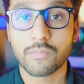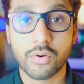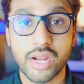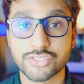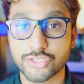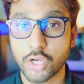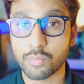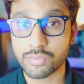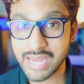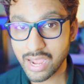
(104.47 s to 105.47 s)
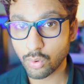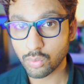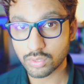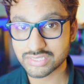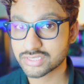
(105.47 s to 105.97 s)
All right, so
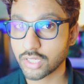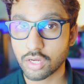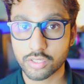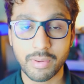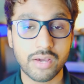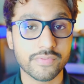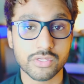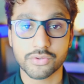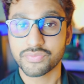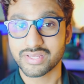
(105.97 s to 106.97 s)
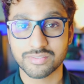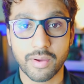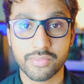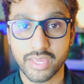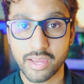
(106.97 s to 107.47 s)
now let's talk about the good things
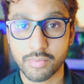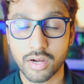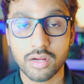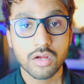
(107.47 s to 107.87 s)
about the camera.